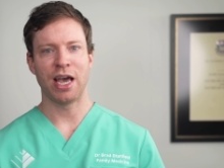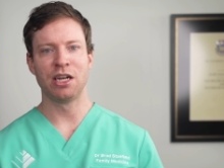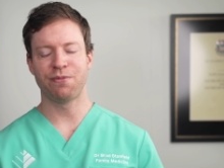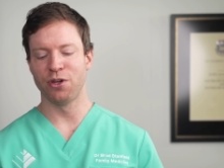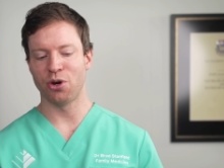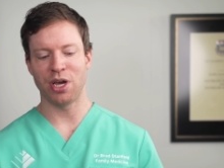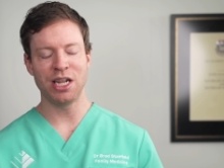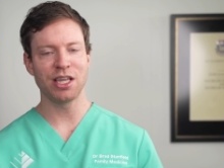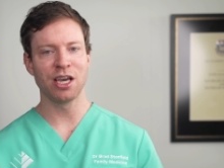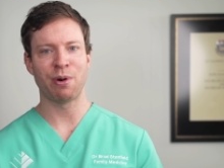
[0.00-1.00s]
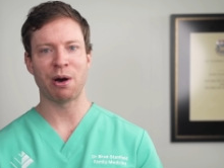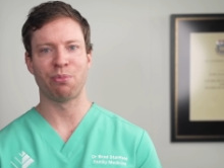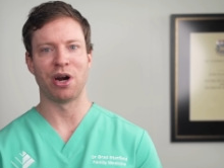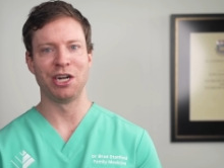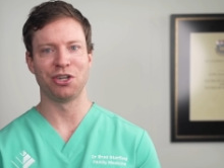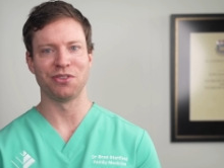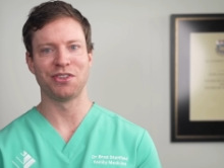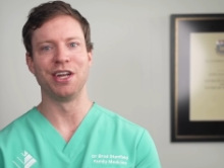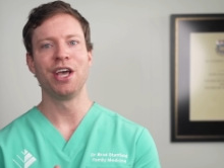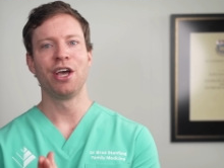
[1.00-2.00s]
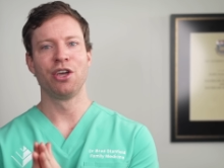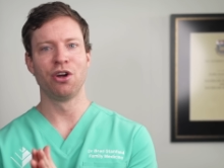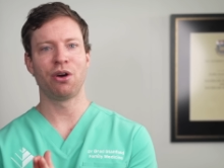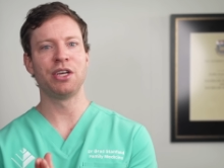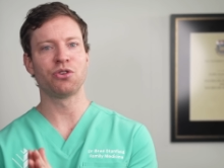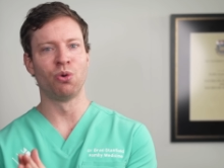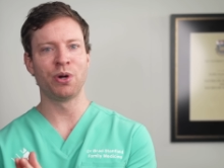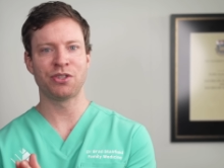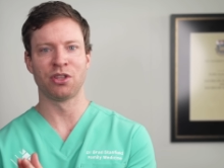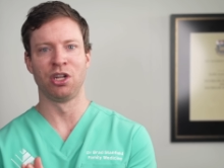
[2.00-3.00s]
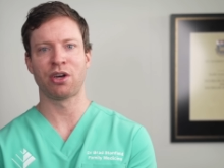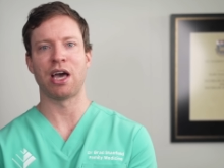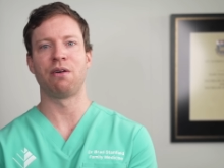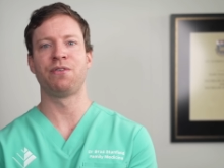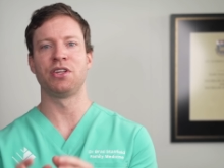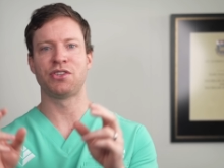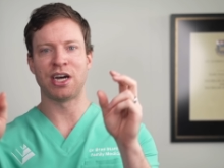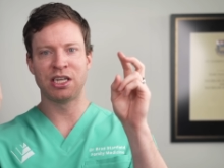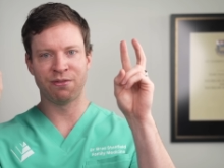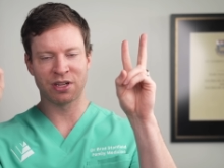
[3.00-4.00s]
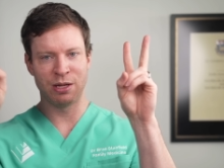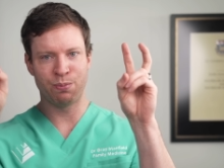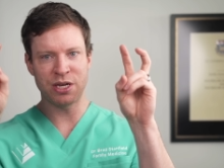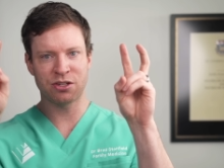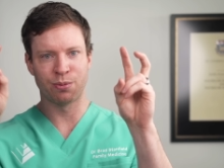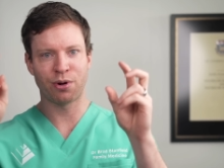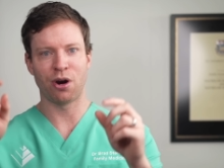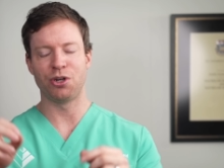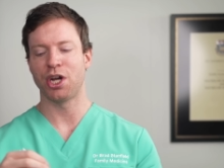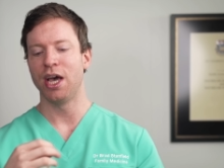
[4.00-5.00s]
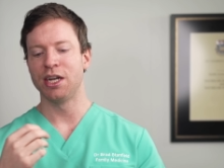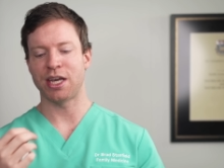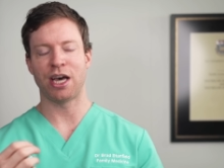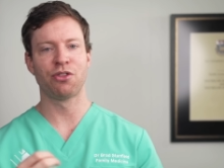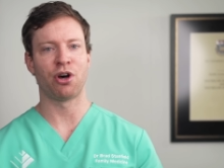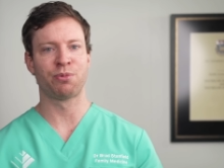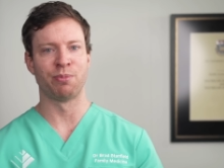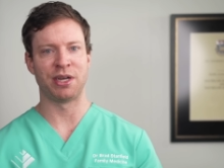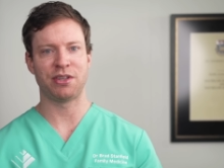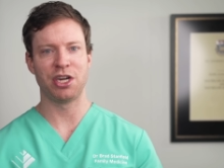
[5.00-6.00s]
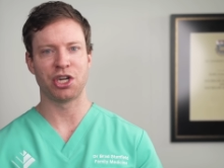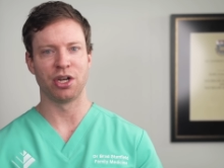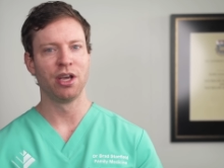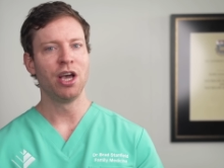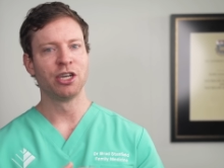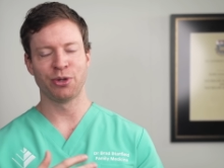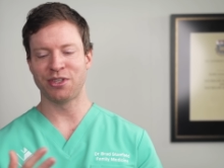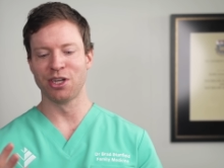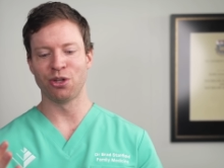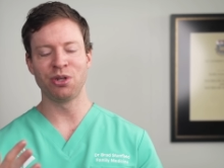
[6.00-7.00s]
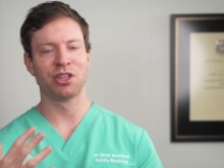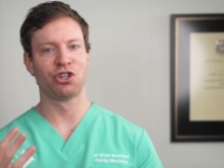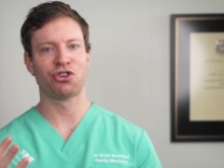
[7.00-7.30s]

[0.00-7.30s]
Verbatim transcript: And if you know anything about Bryan Johnson, you know he's always on the lookout for the scientifically best approach to health optimization, so he's included the